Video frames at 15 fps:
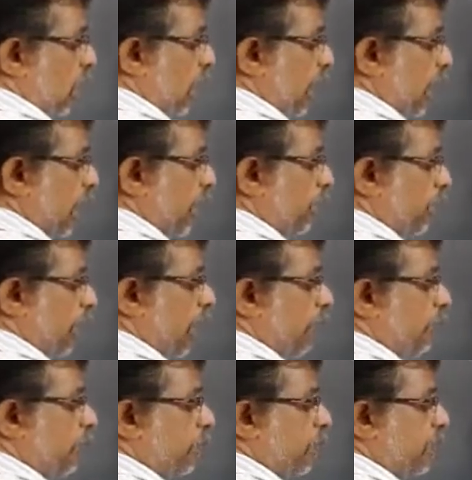a
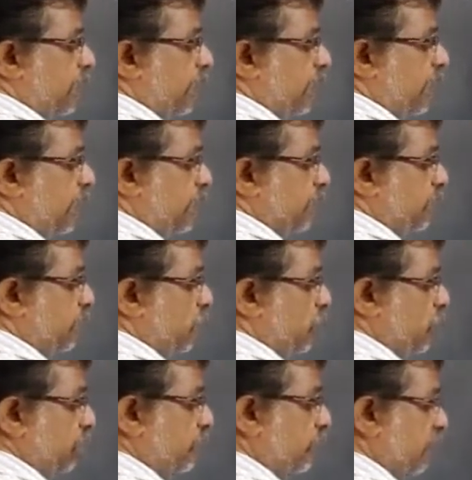probability
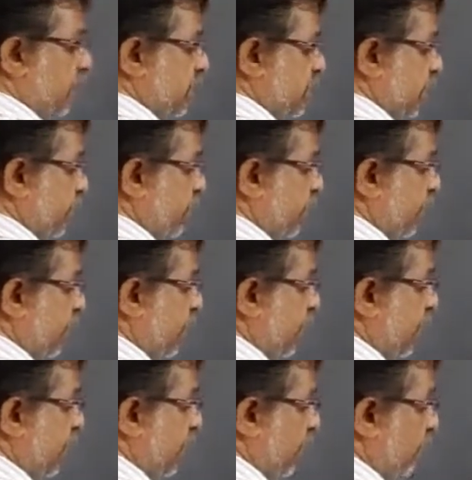distribution function.
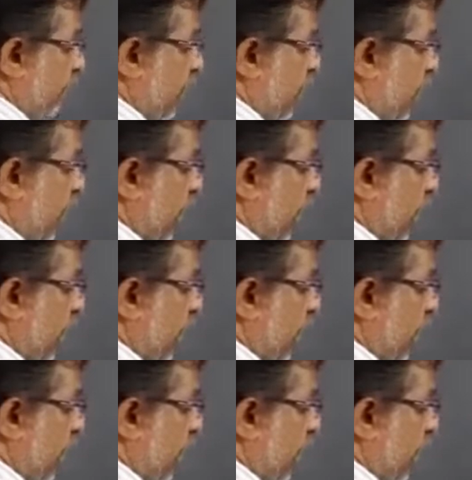PDF or a